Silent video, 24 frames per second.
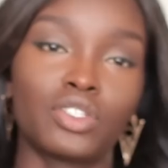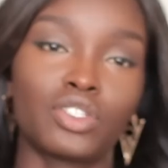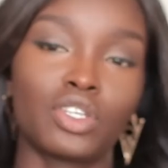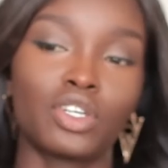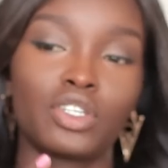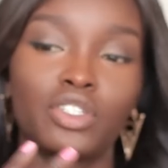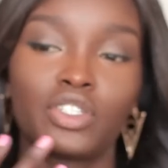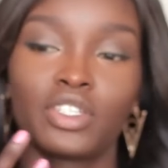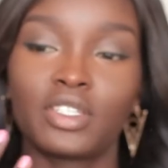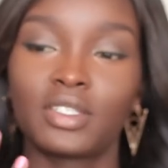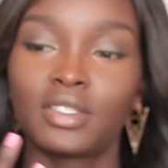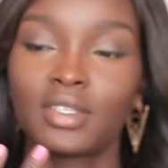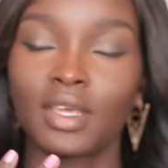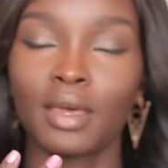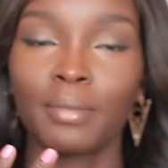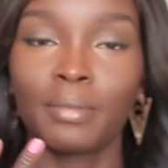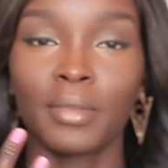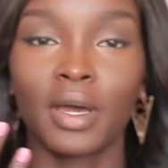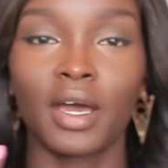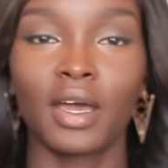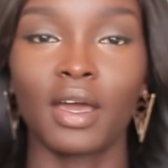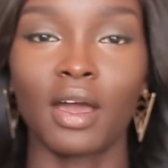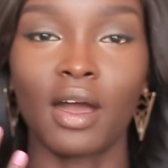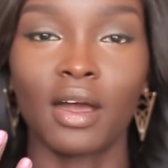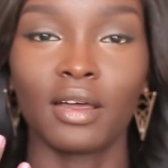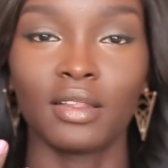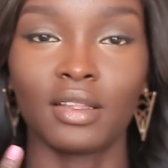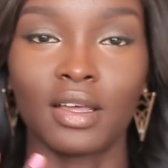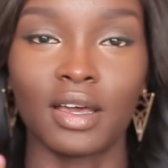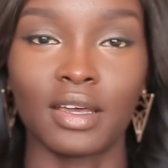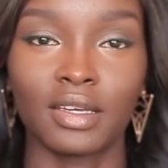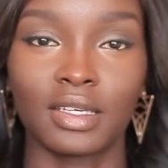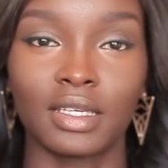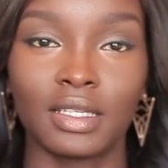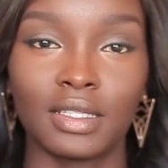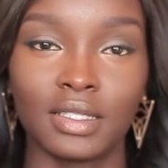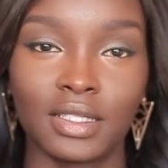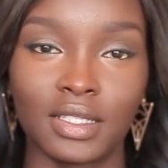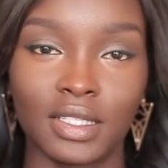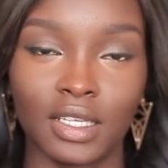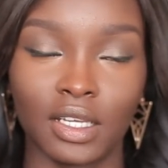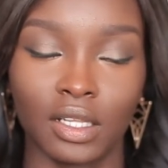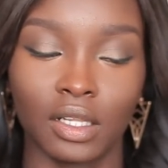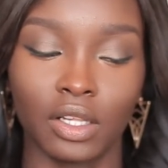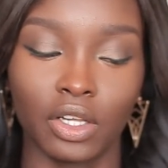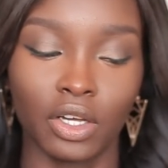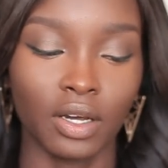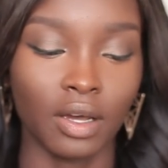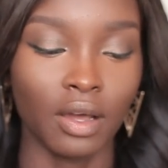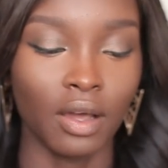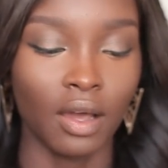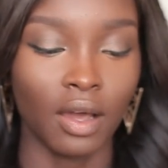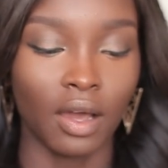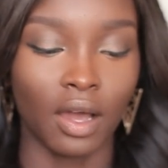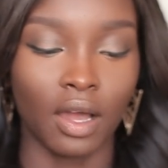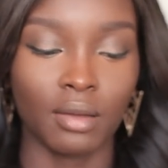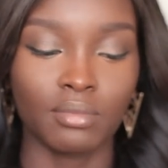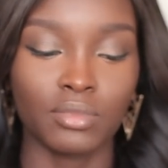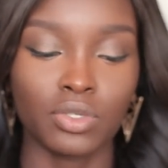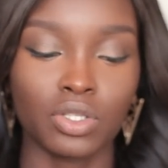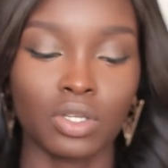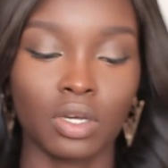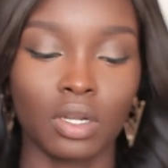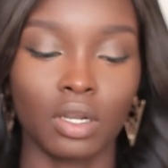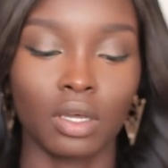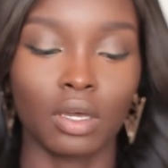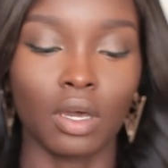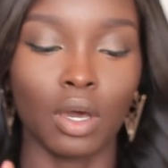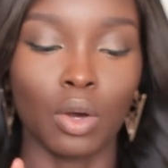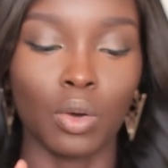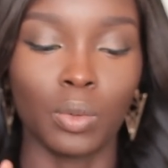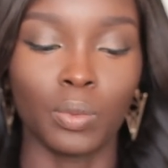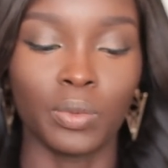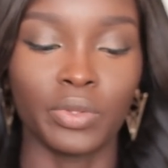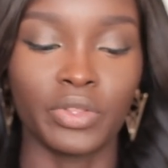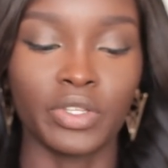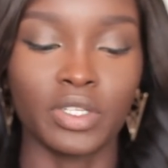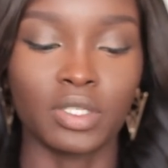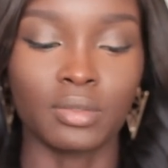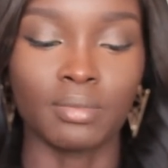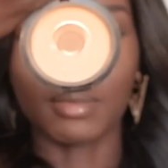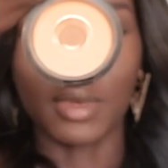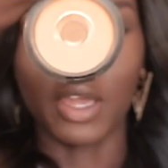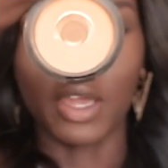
So to set my highlight concealer, I'm just going to go in with this